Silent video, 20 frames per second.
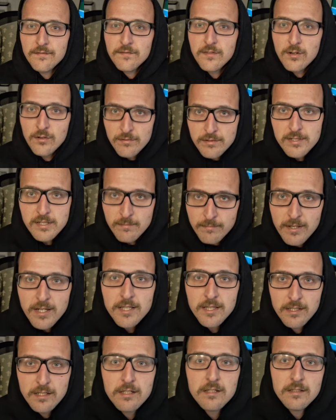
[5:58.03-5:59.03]
phones seem like
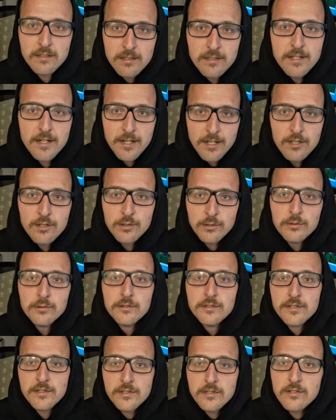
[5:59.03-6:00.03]
they're staying
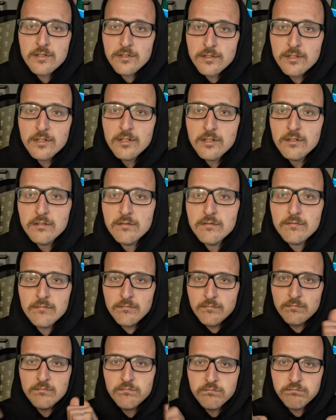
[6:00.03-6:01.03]
cool, so you know,
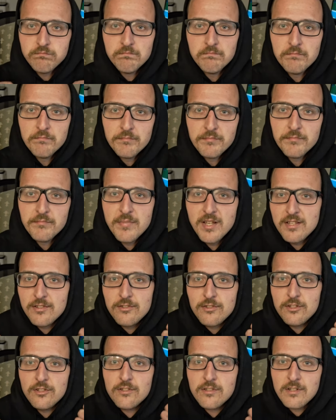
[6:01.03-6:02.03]
that's
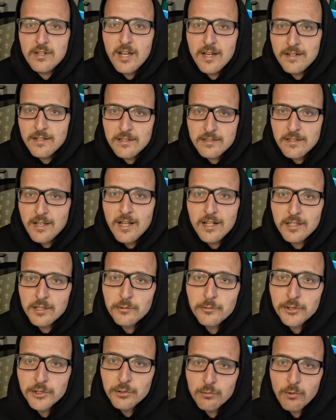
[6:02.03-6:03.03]
just kind of exactly
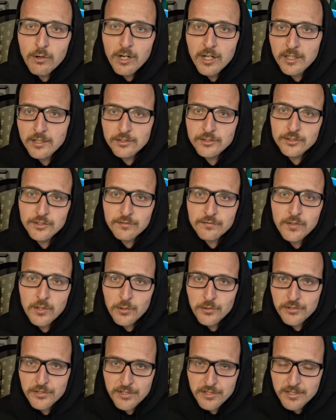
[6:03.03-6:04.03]
what want, your
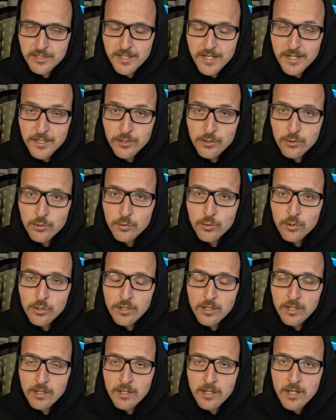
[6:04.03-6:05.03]
phones to stay
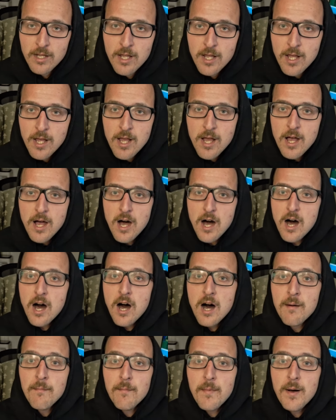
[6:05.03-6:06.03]
cool.
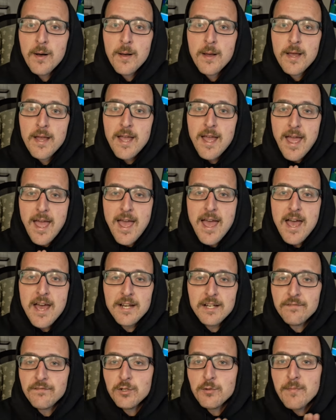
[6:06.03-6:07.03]
And
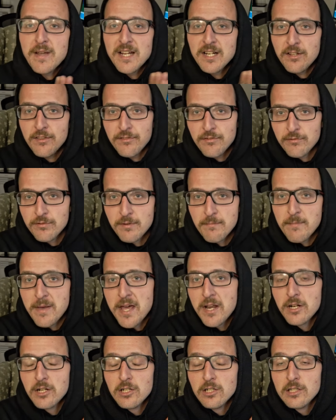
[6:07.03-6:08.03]
if you made it through the
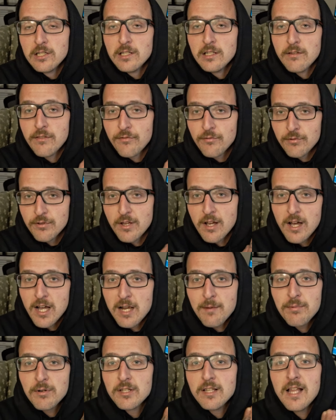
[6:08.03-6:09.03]
metal, through the
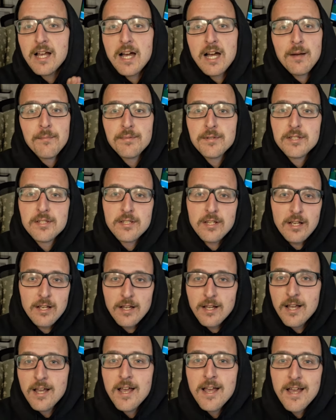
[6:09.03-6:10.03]
hyperlapse,
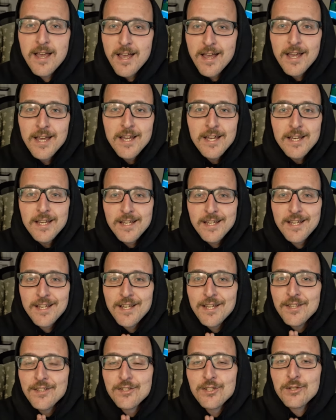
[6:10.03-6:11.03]

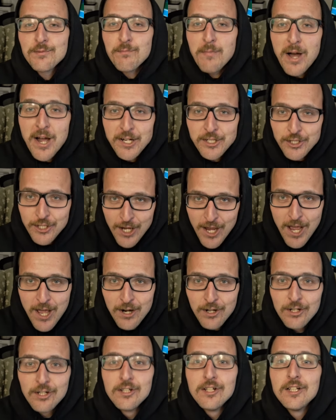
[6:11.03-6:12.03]
this is my
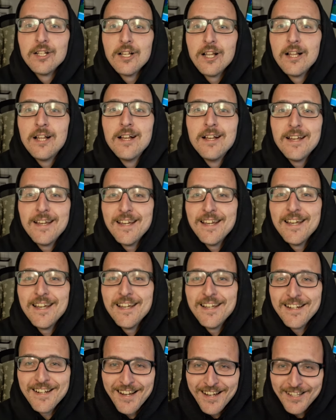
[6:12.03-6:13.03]
channel,
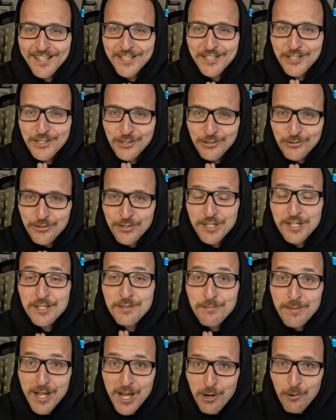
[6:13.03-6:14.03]
and I like to do things
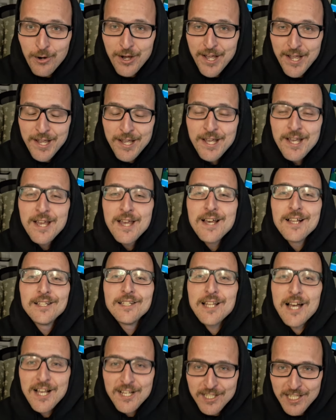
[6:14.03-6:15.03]
my way.
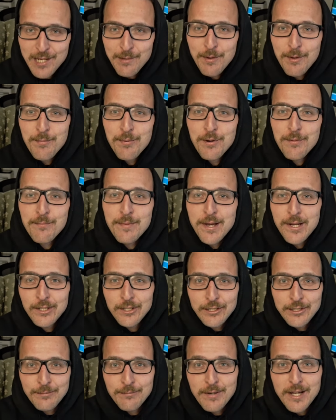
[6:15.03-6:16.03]
Last time I put metal
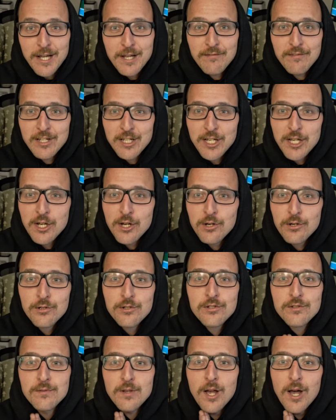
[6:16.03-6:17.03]
in my videos,